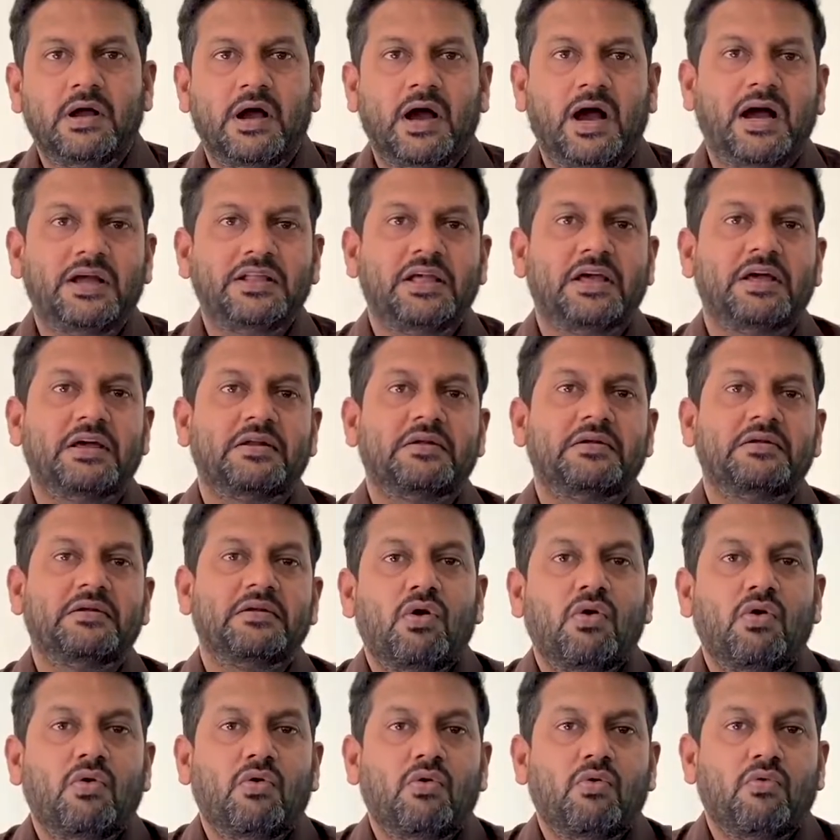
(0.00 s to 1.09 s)
Hi there.
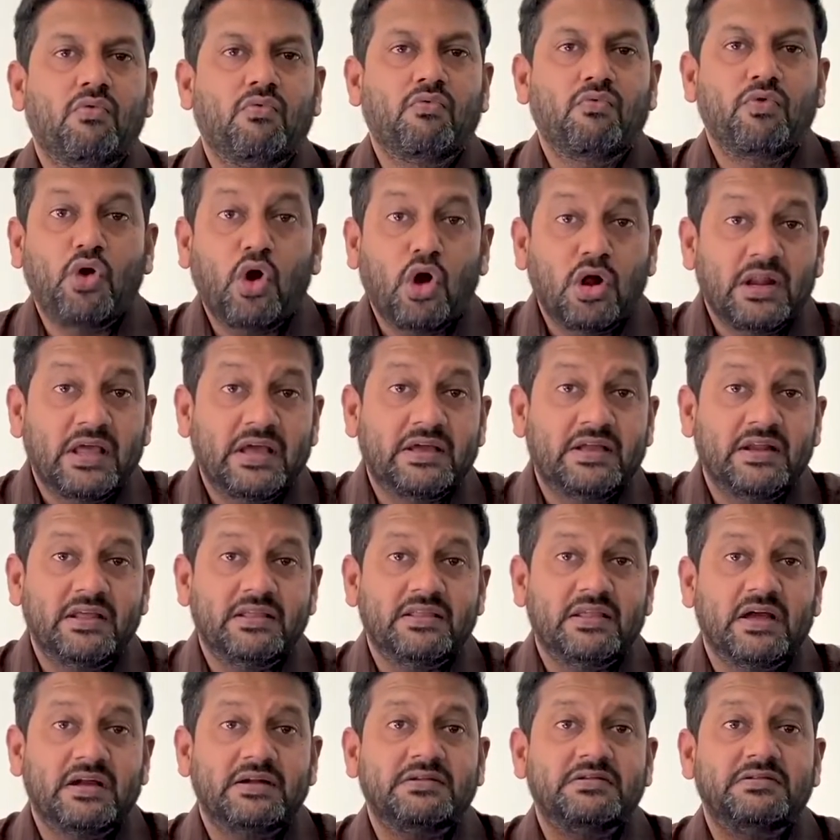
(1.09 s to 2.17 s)
We all agree
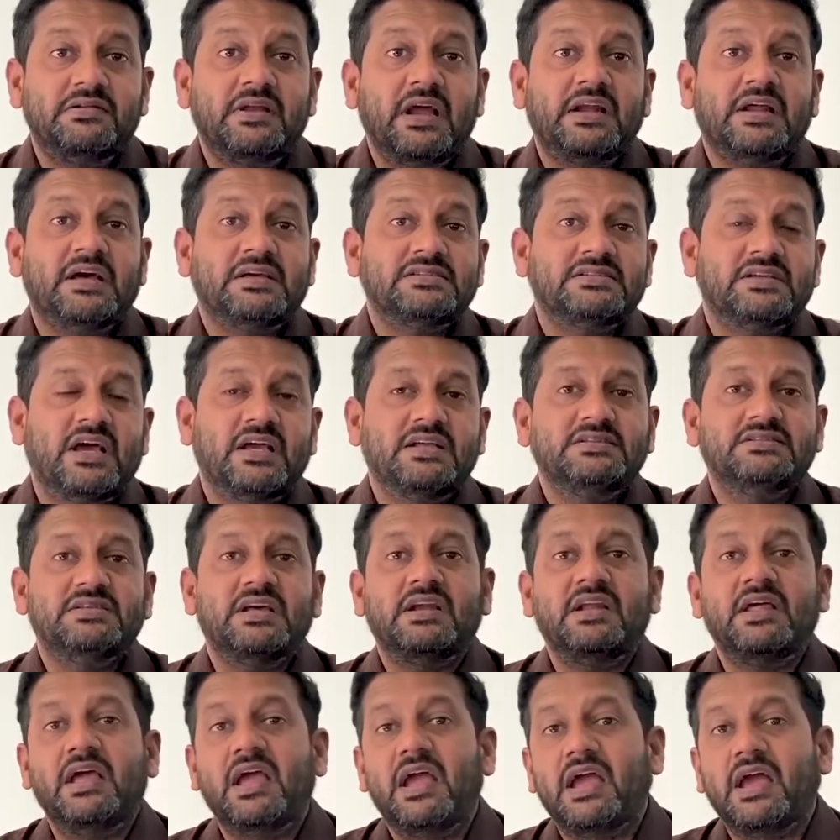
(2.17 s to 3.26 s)
that data science
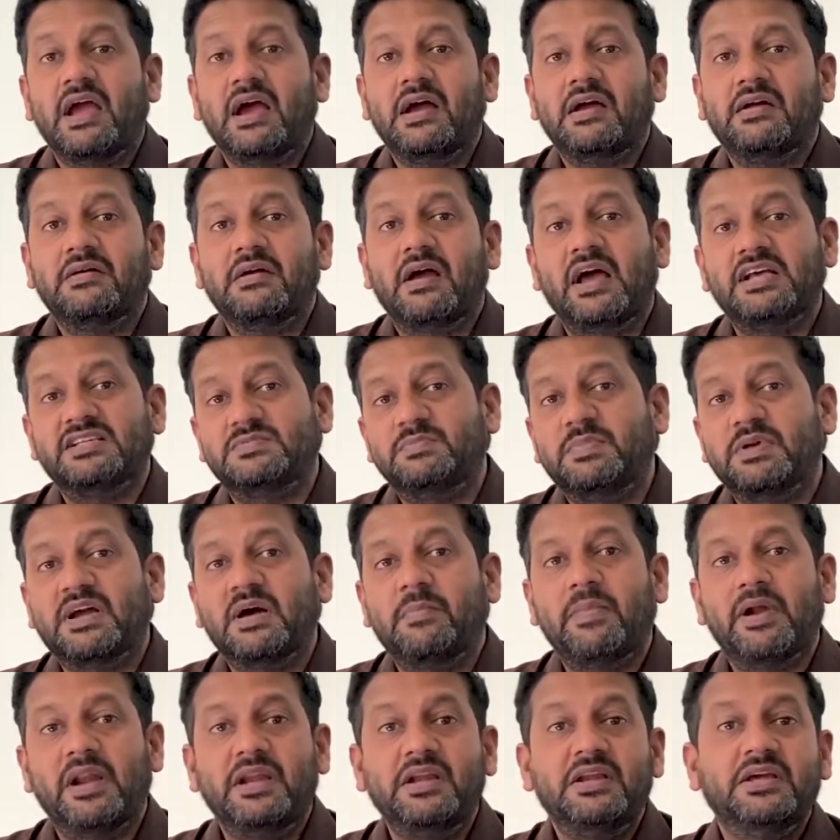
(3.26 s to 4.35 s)
and AI has
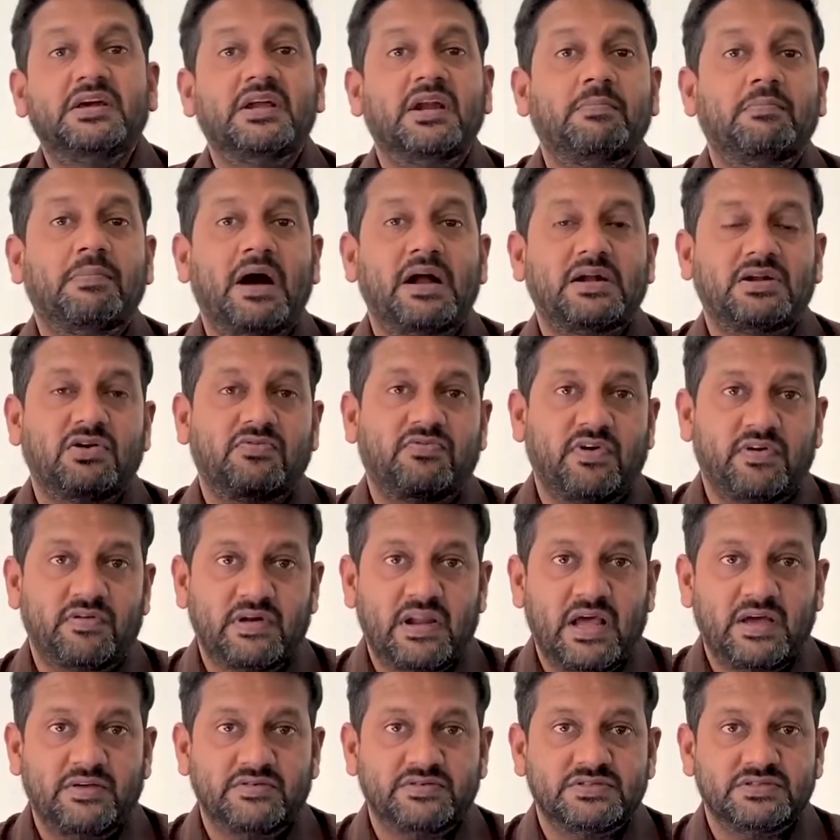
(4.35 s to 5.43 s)
become an integral part of our
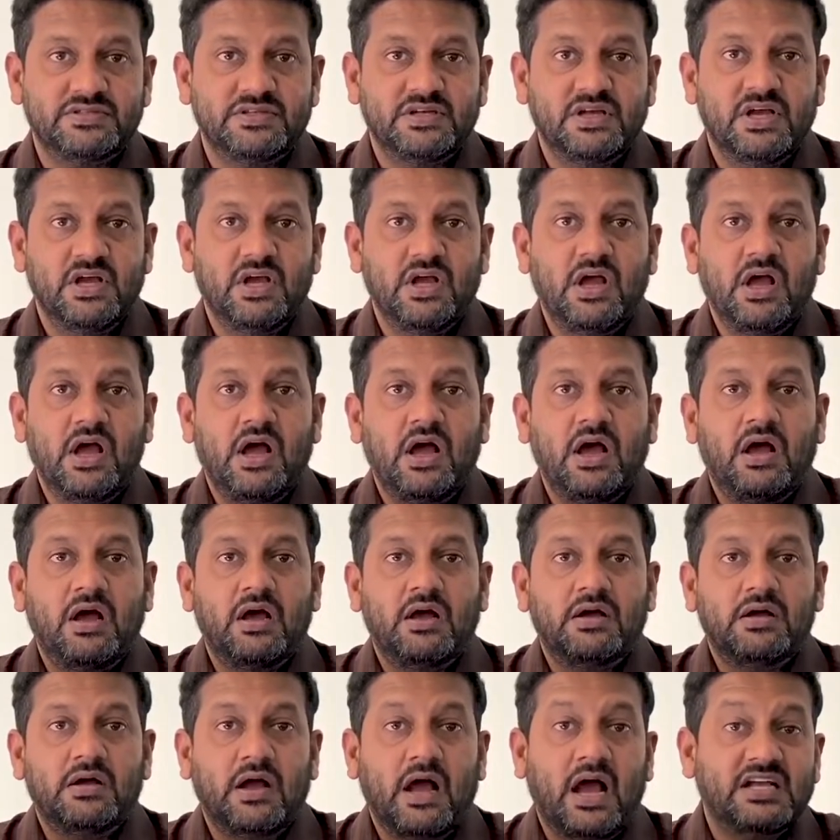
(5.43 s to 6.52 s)
lives.
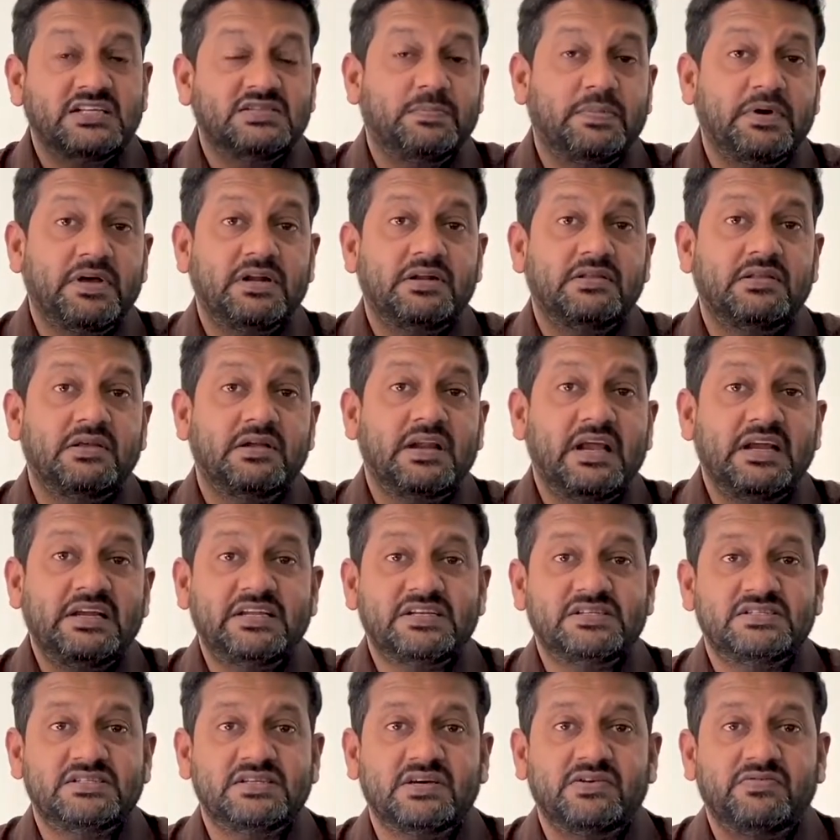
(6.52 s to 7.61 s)
As per the
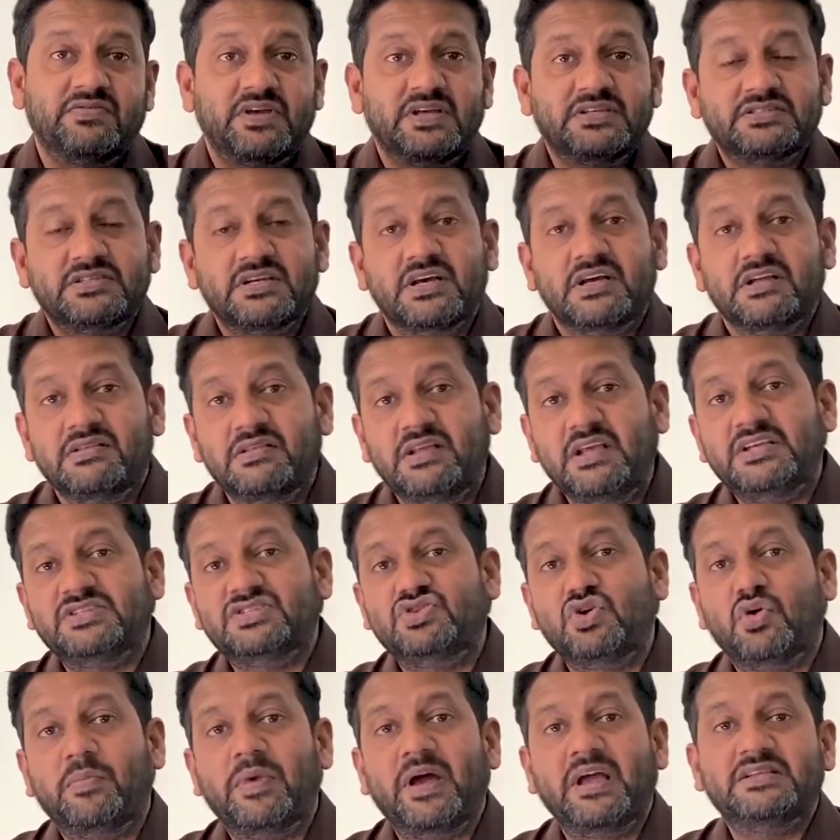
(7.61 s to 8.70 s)
latest surveys, these
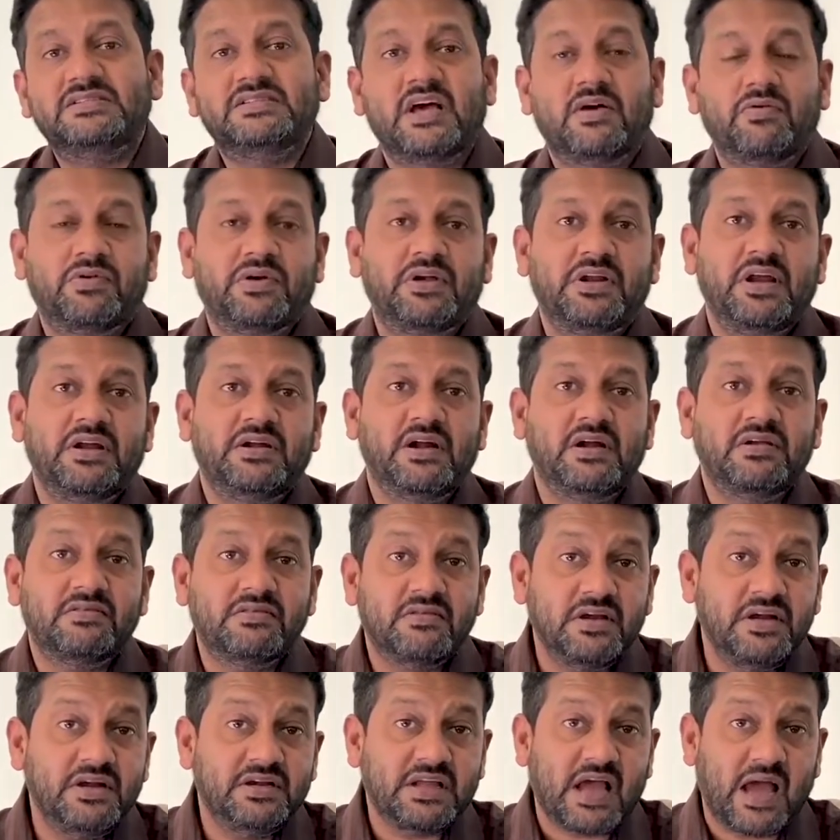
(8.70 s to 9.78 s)
domains have created
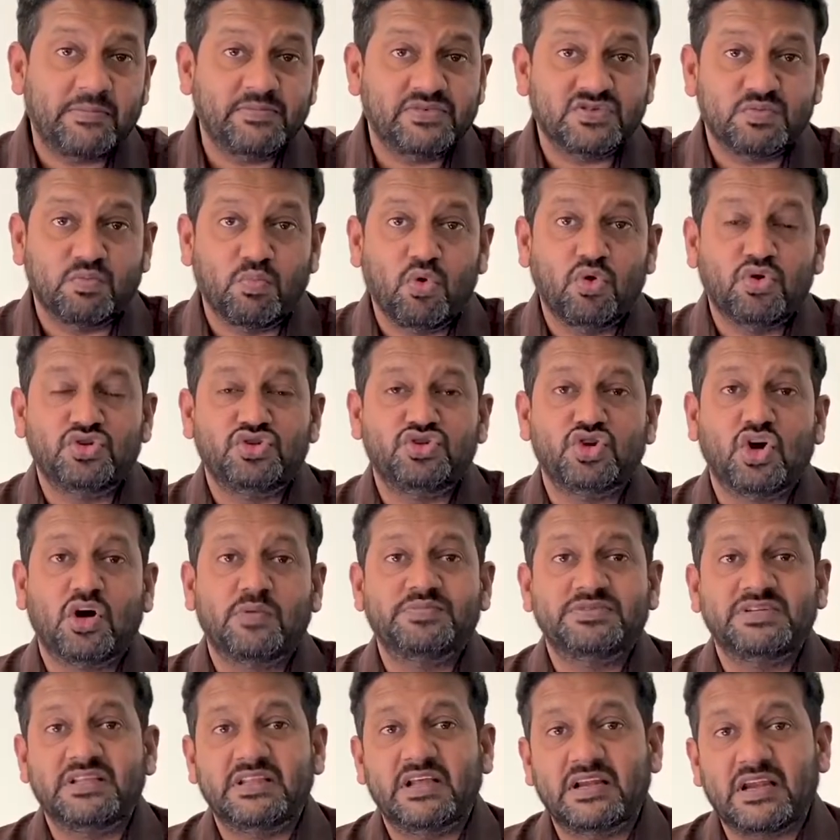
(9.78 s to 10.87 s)
3 times more
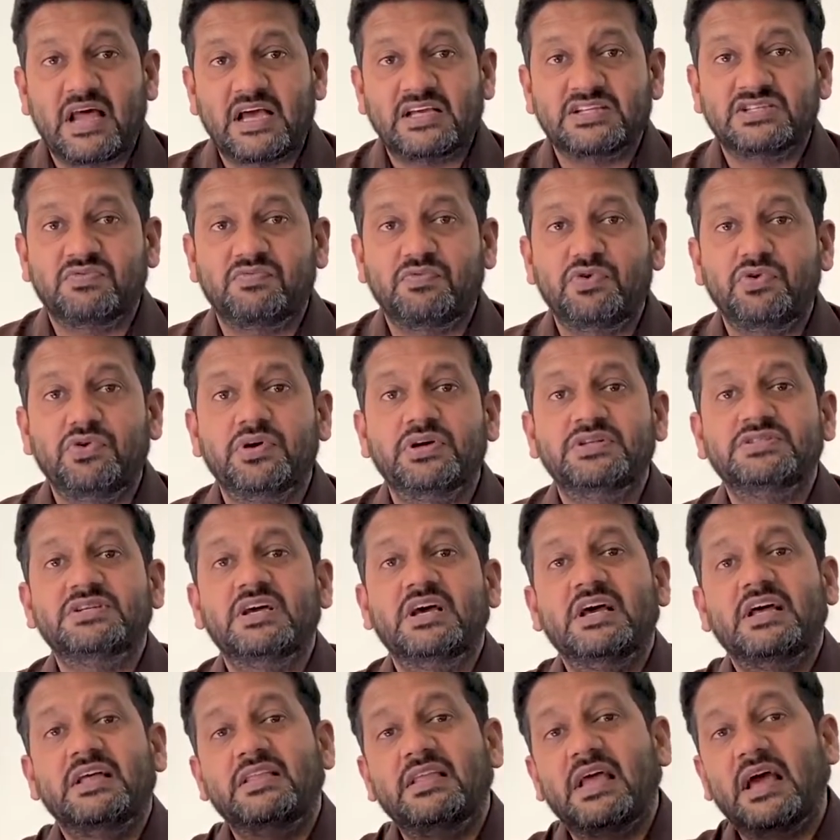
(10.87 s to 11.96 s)
jobs in the last few years
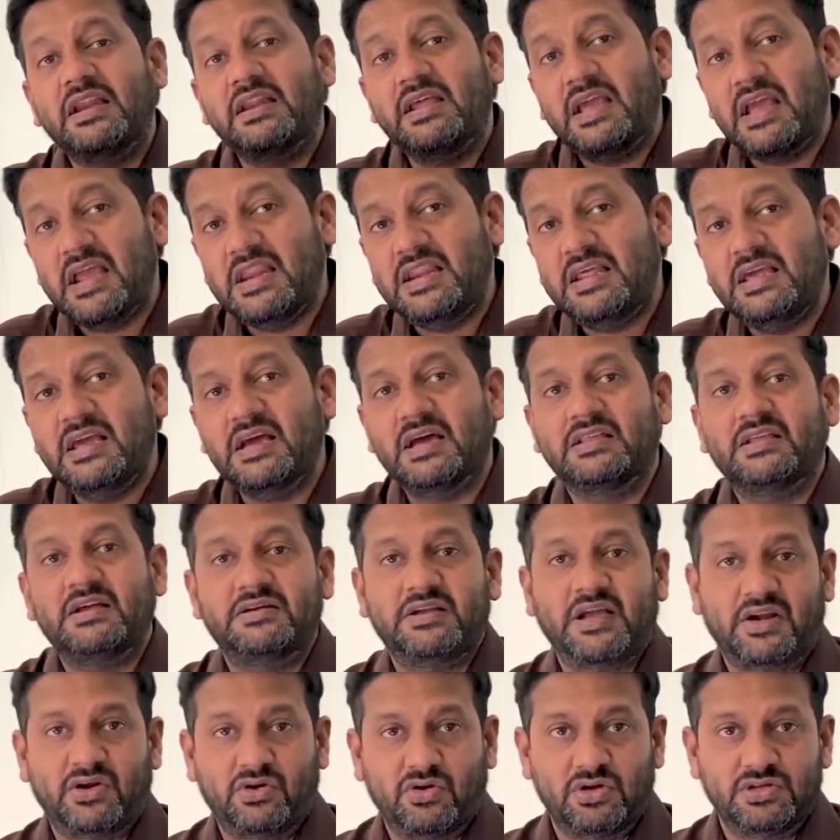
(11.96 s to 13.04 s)
than any other
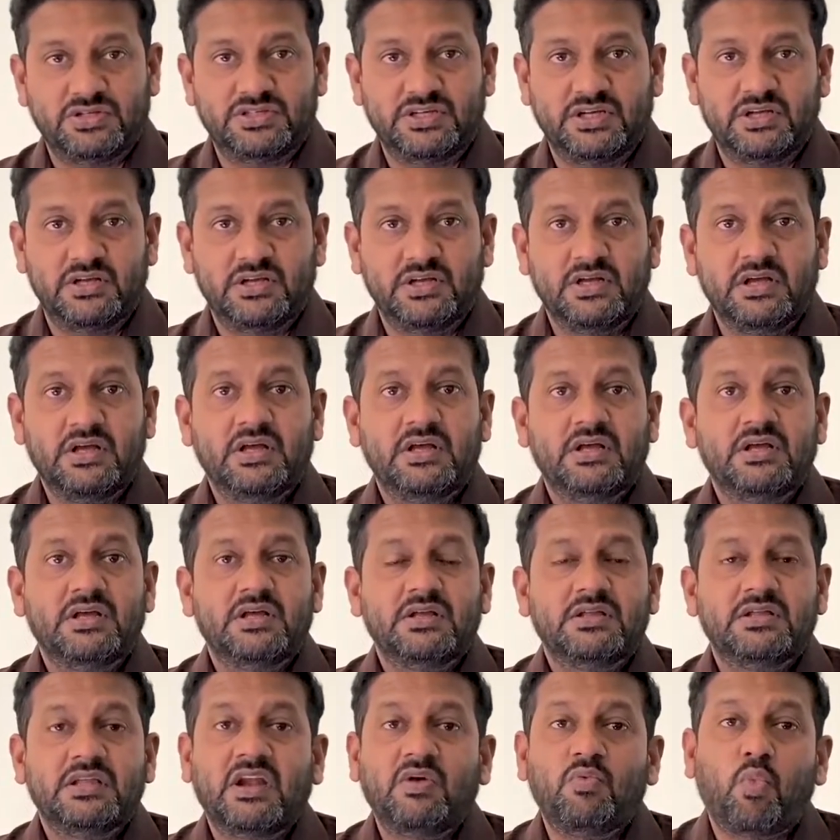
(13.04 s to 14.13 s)
technology.
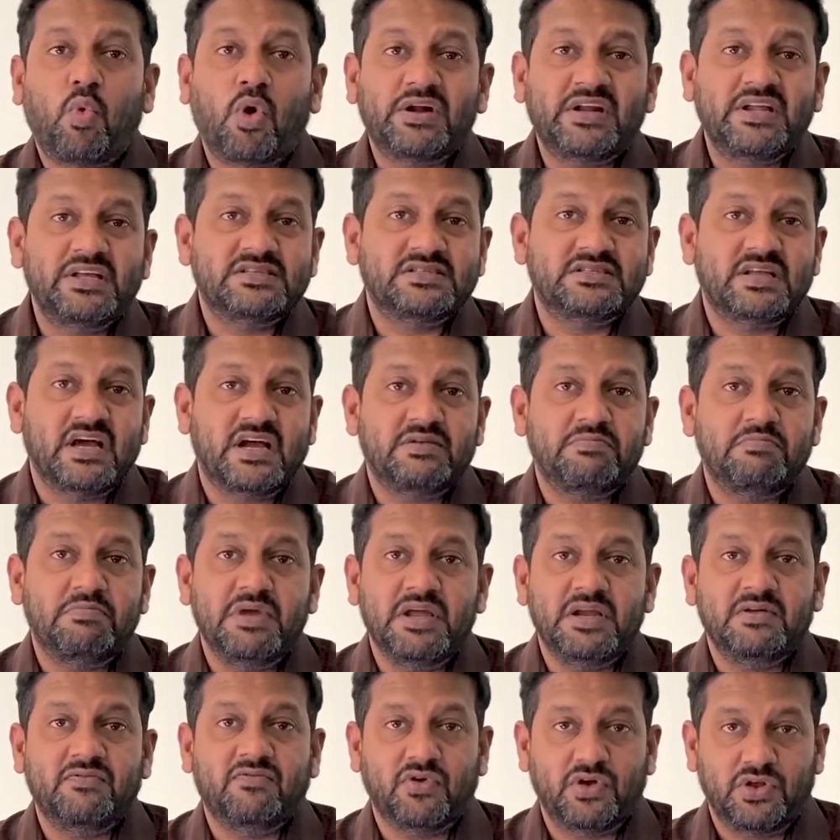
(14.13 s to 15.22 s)
Then what does that
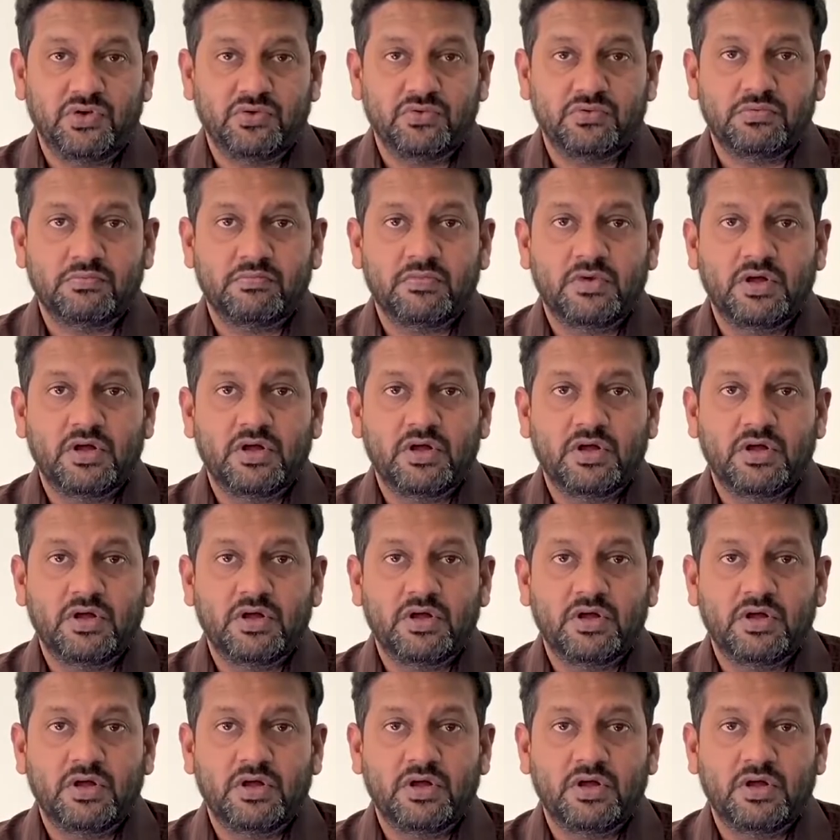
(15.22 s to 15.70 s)
mean for you?